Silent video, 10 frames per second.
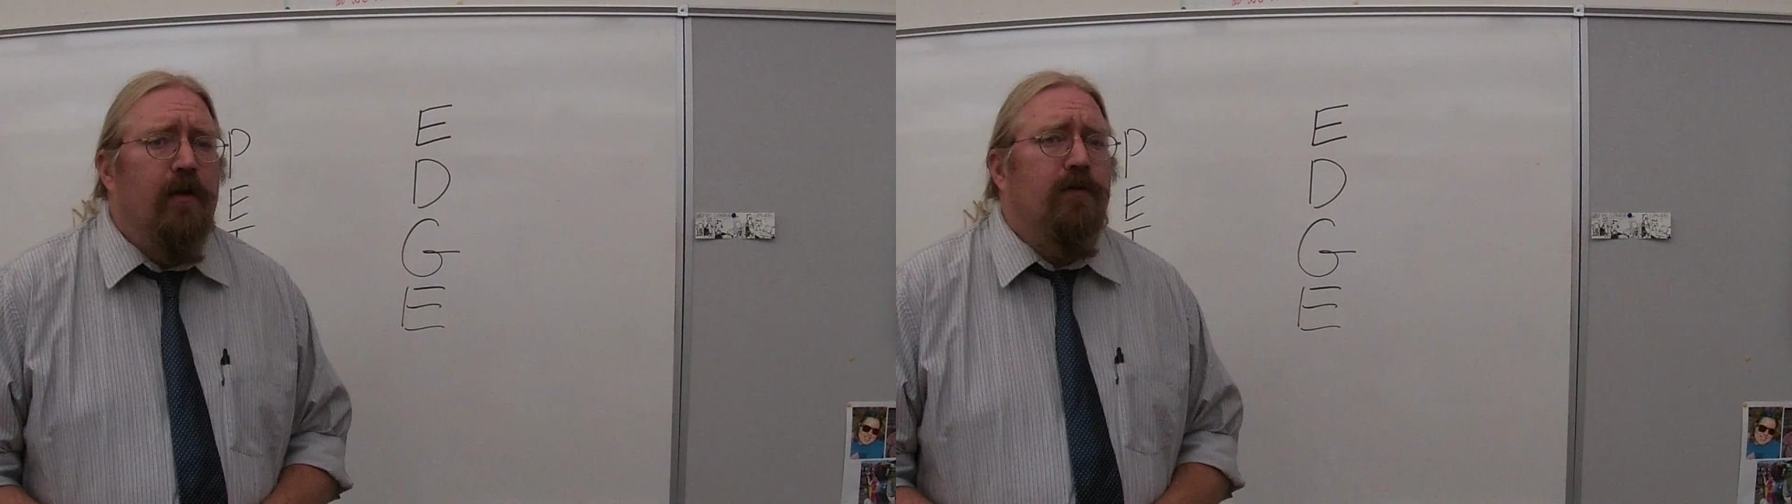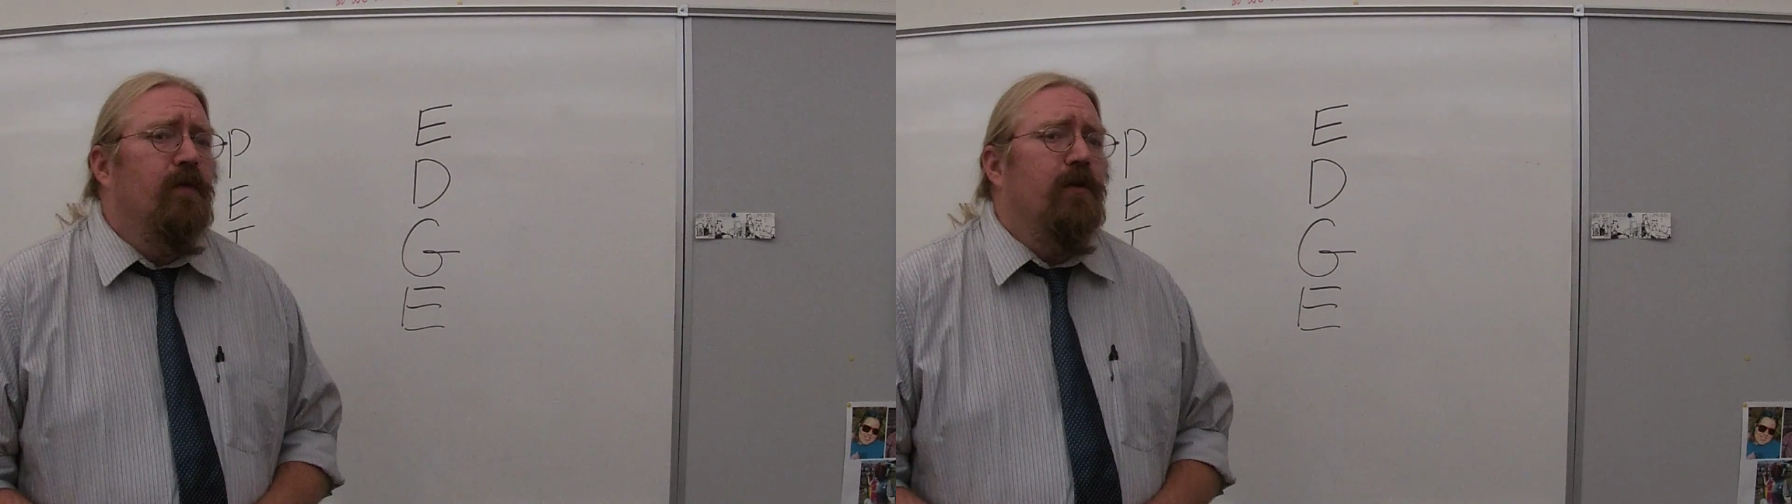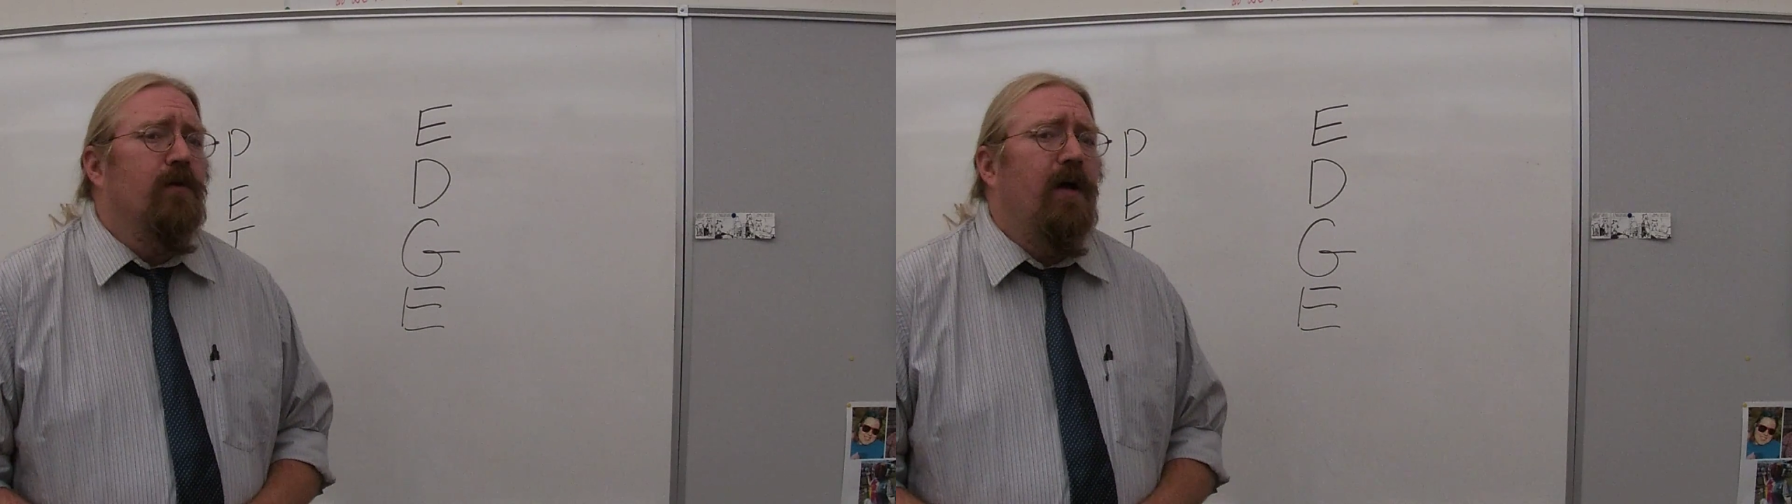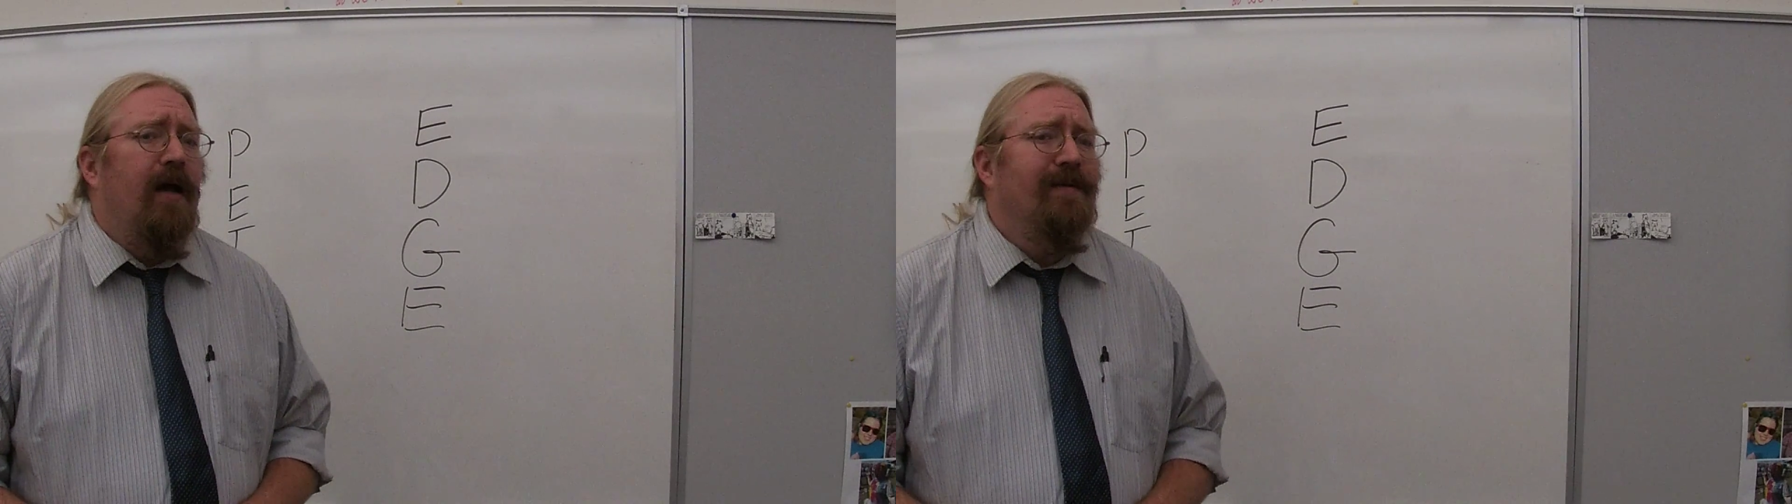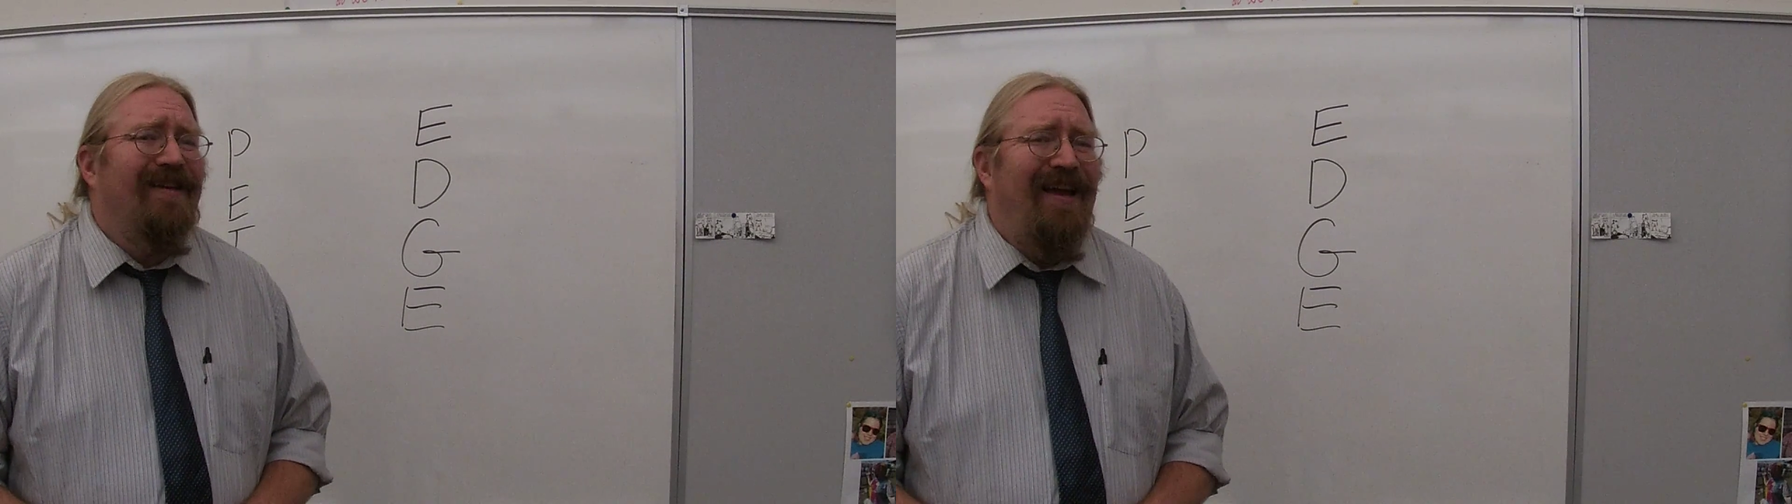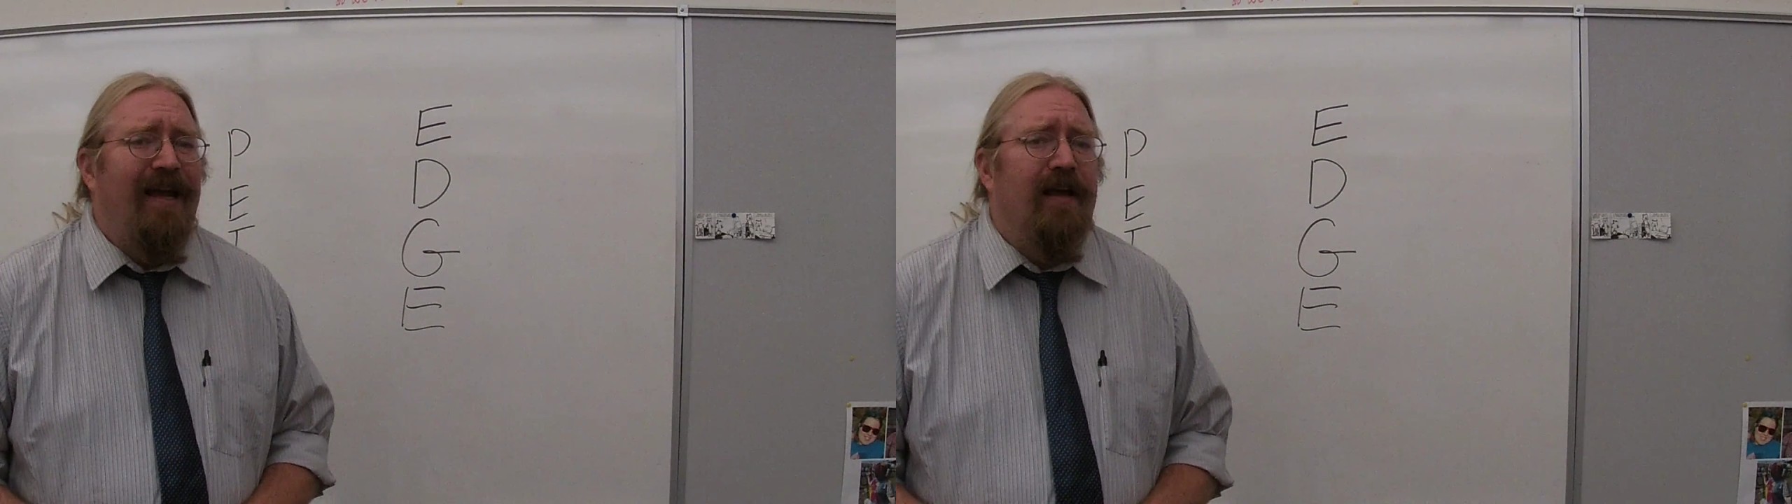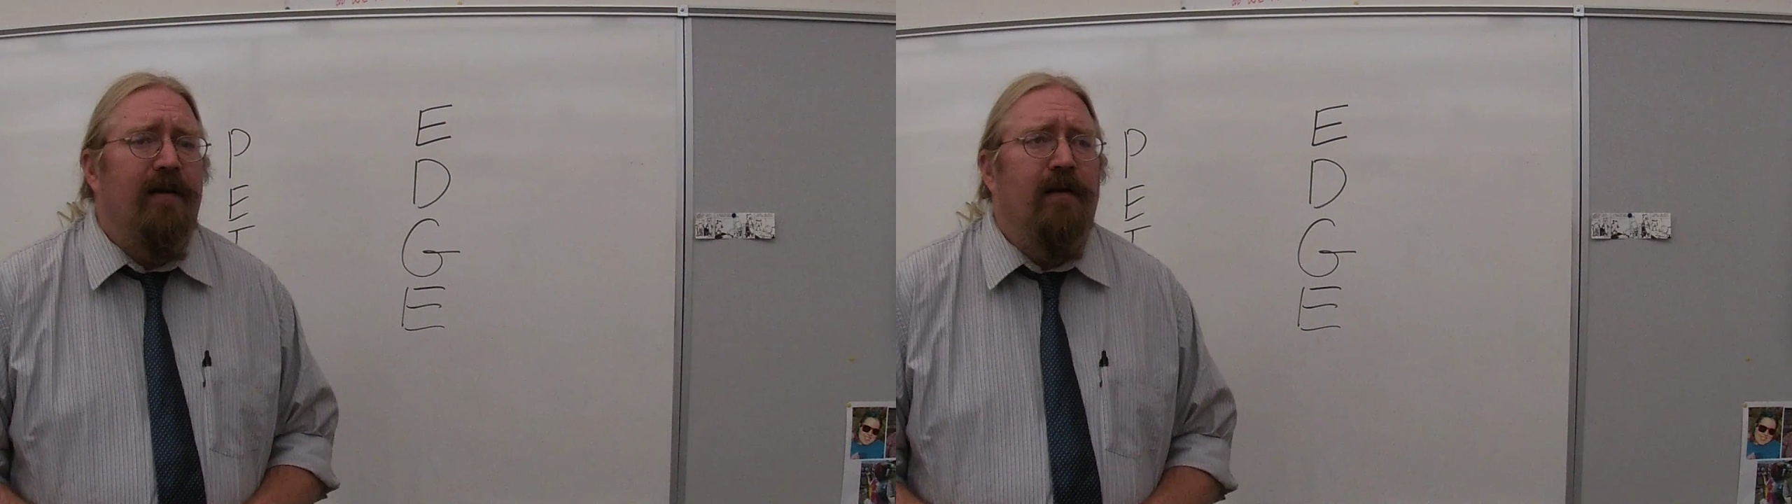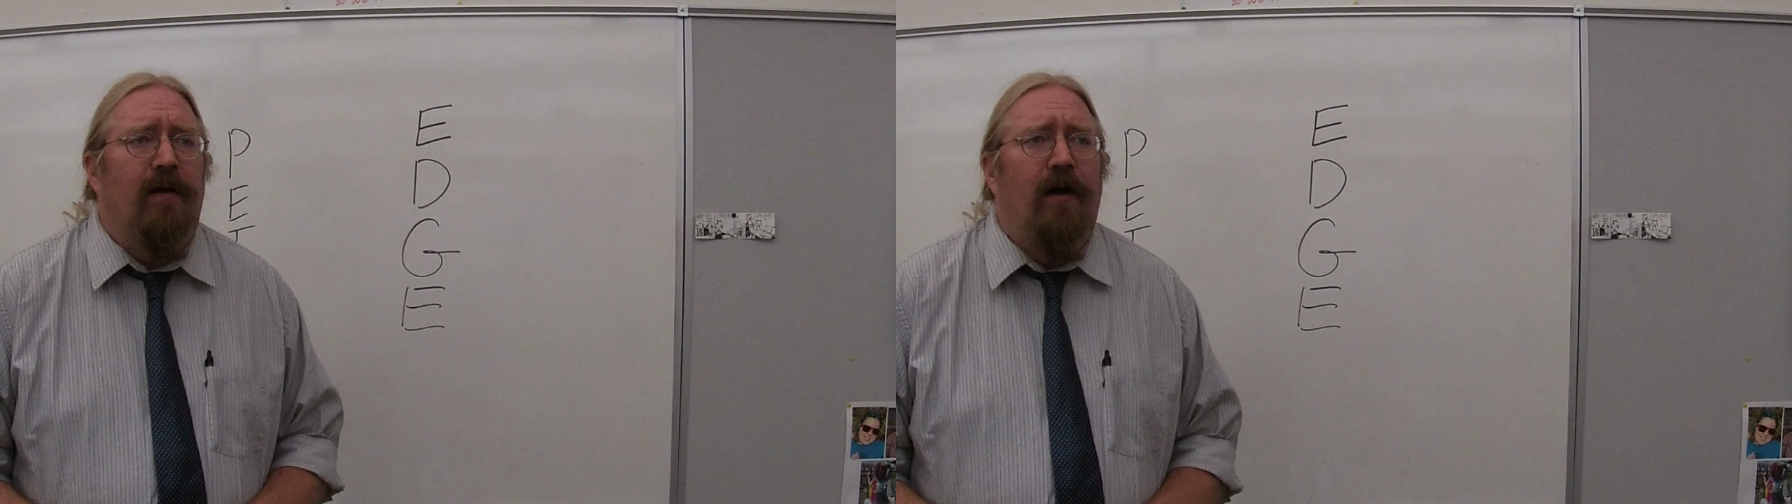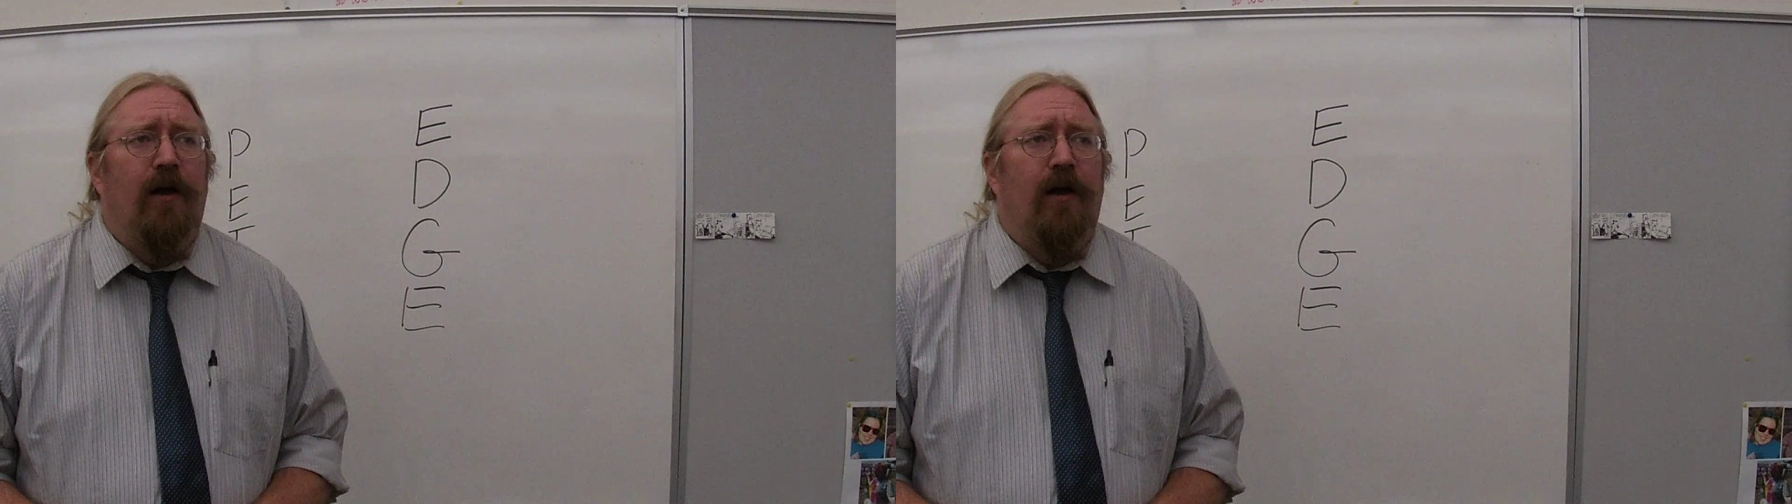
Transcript: so that you guys can